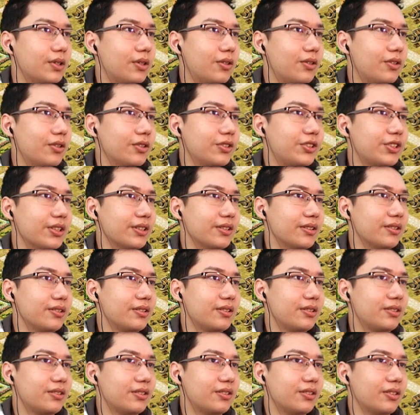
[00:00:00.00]
orchards,
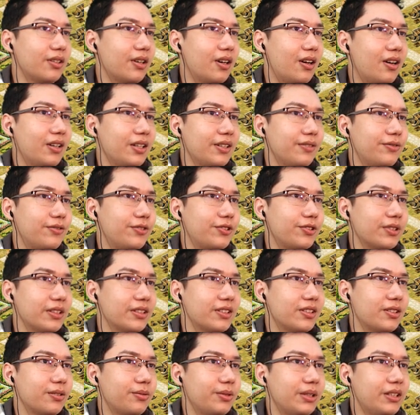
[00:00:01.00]
so olive
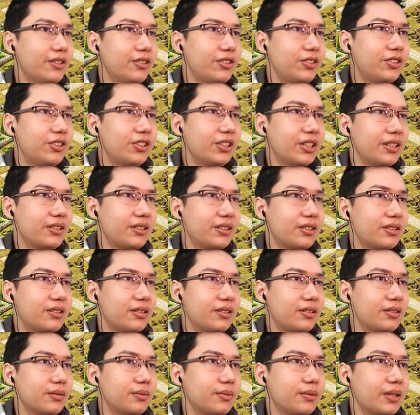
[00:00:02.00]
trees. So we could
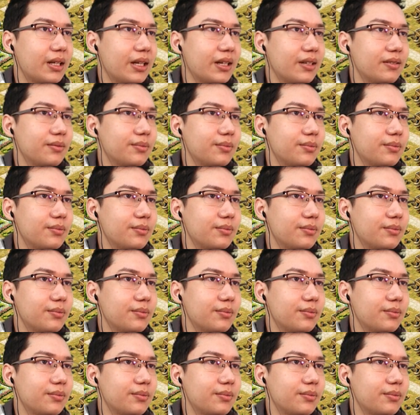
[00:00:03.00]
just, like,